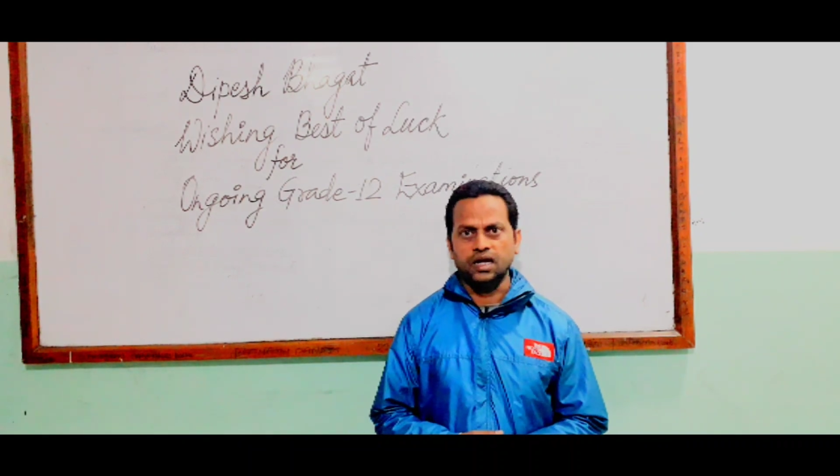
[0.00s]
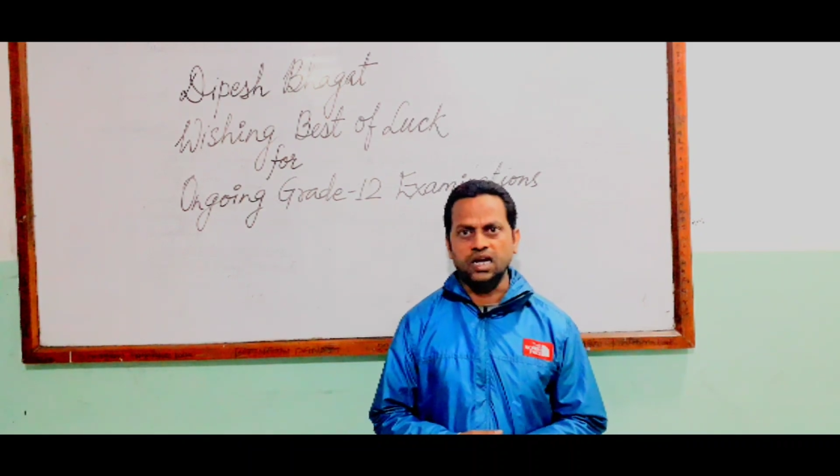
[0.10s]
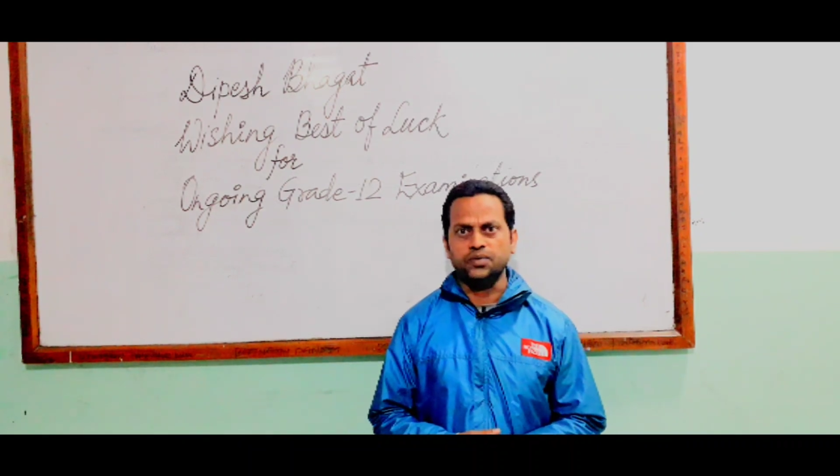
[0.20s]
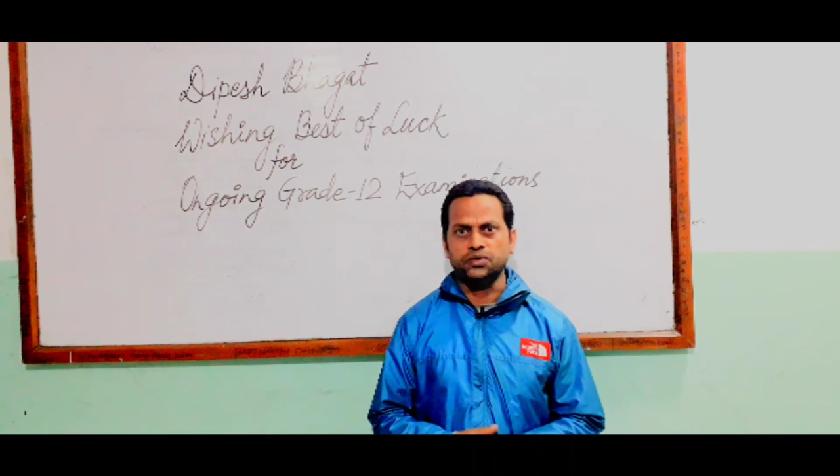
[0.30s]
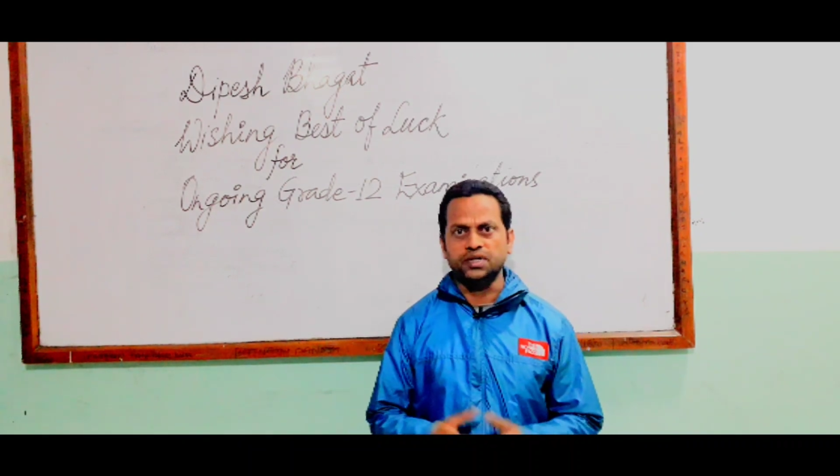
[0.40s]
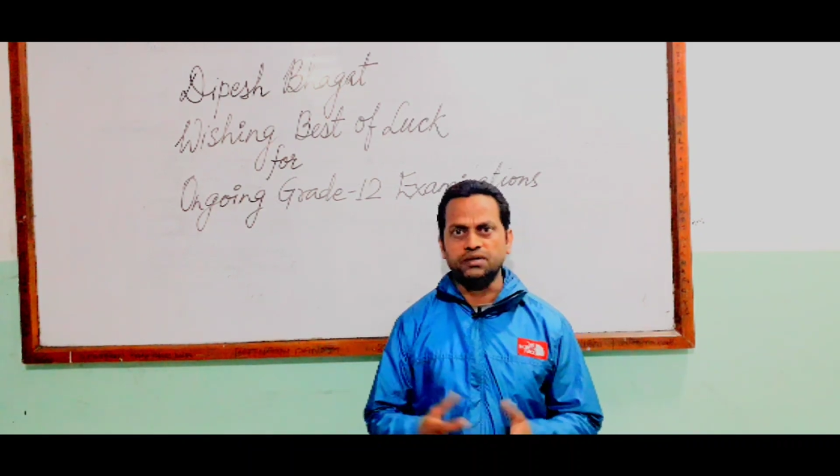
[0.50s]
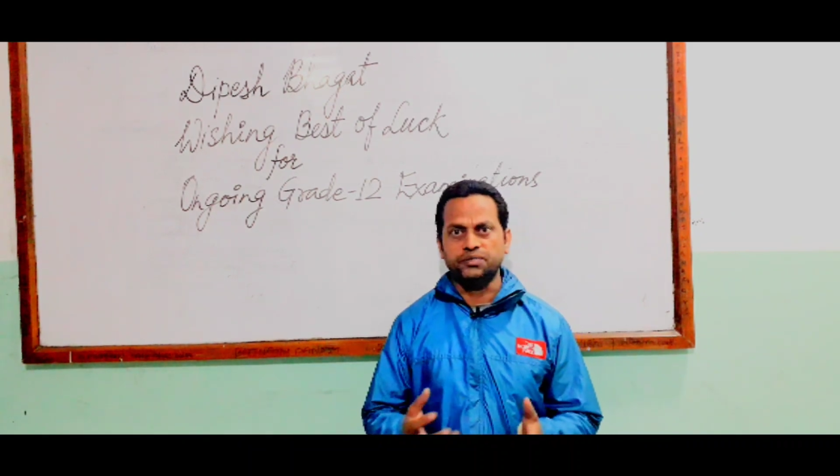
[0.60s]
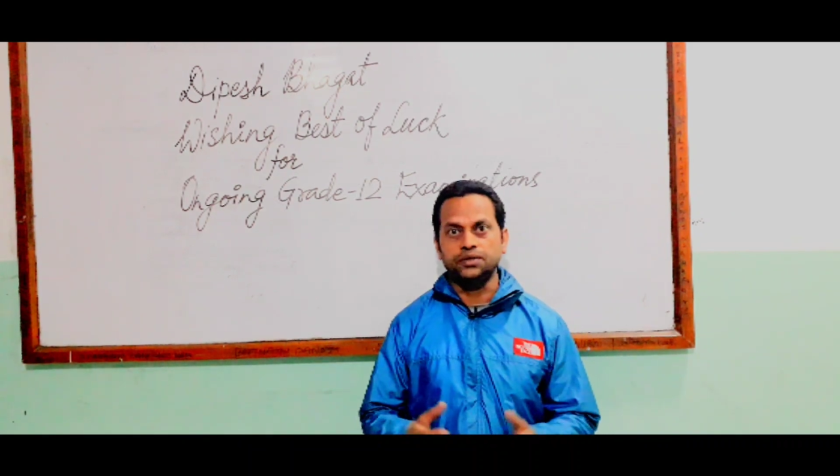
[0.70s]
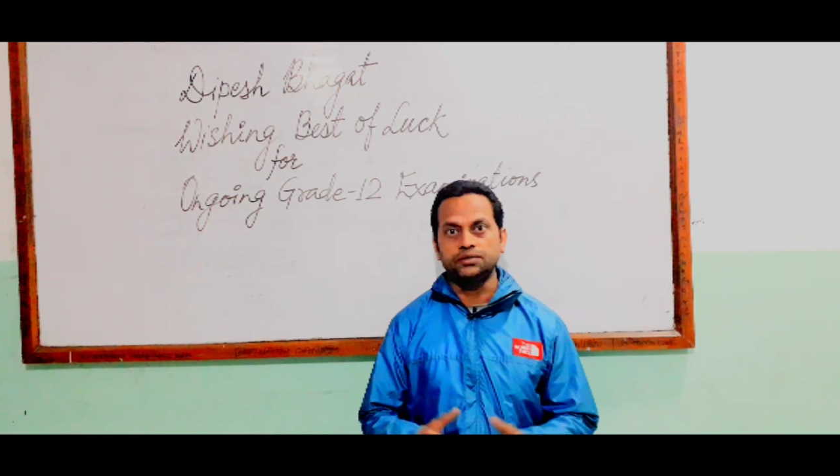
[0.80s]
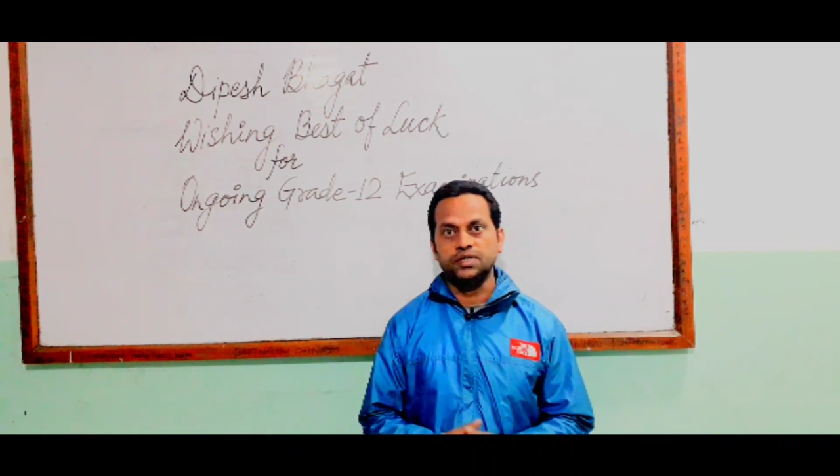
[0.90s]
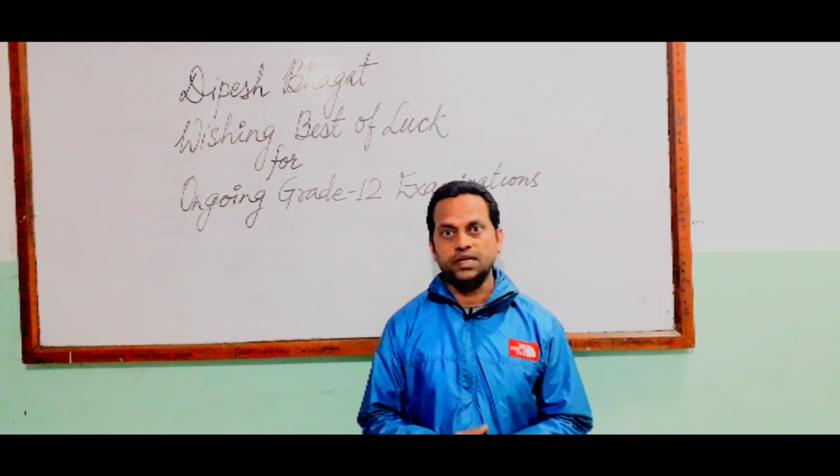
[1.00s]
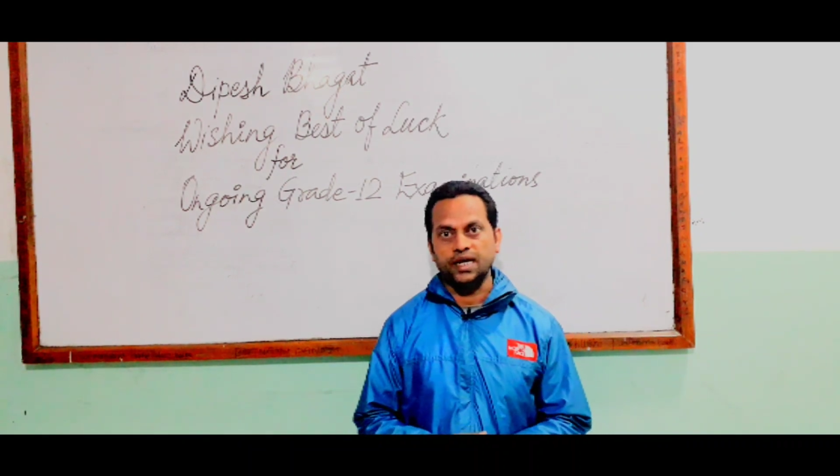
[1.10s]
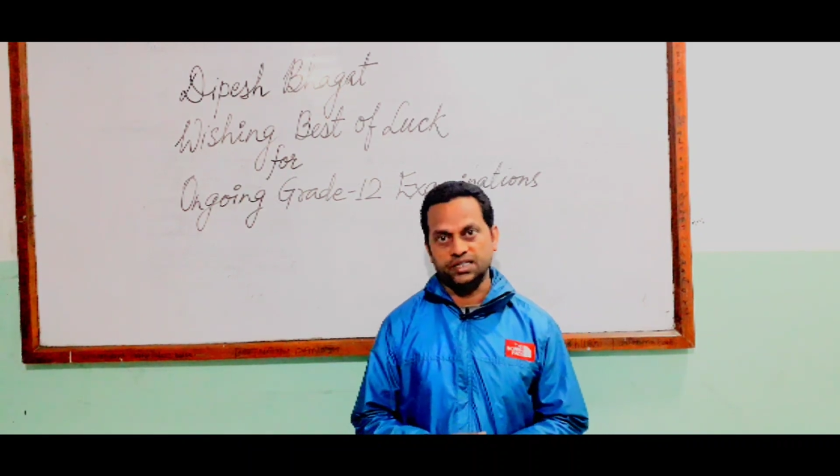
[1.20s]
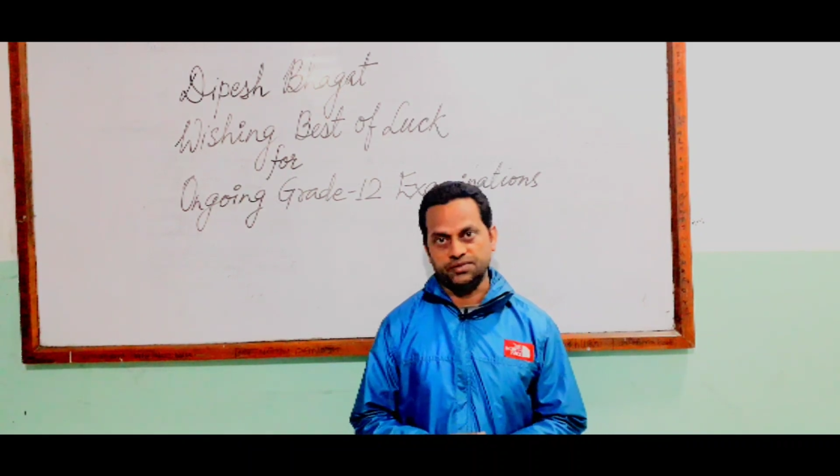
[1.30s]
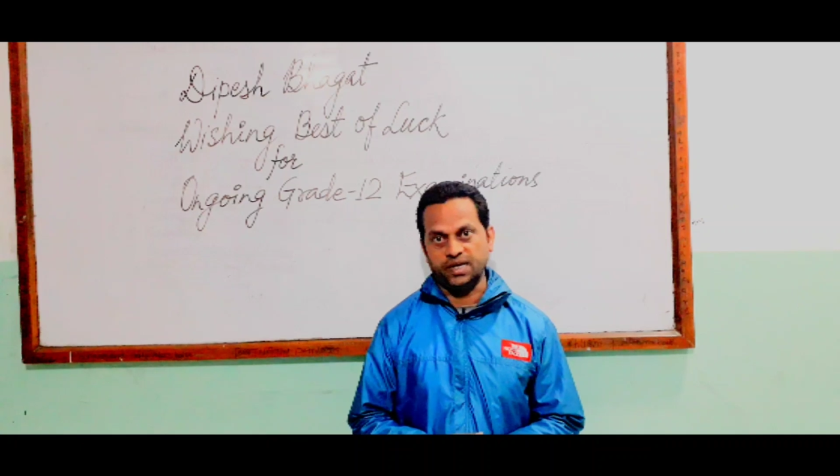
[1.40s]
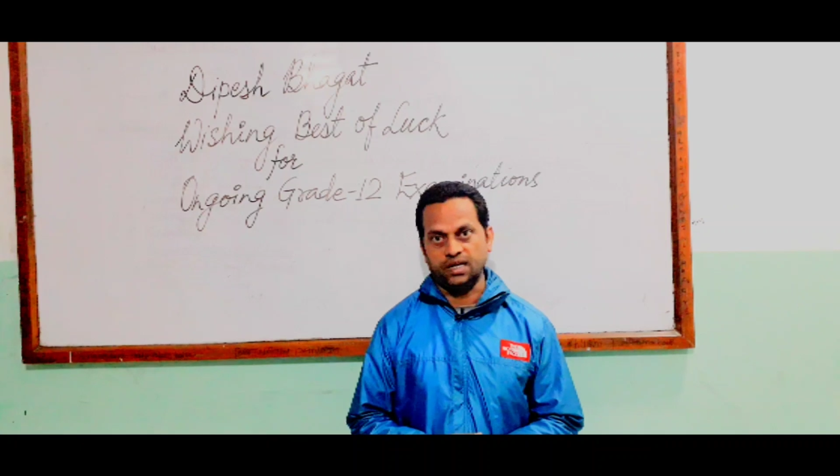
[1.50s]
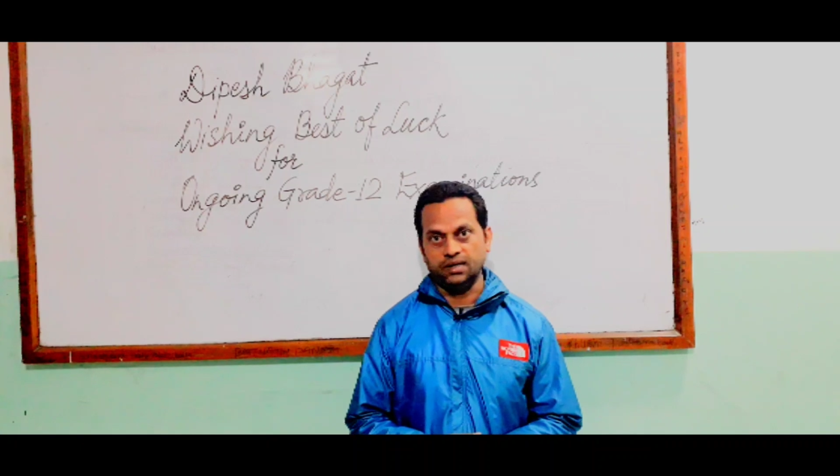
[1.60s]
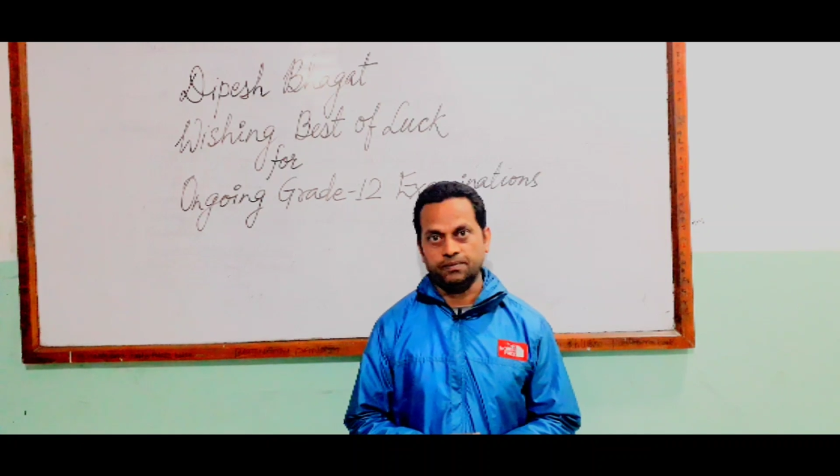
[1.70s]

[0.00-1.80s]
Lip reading: help you in future as well.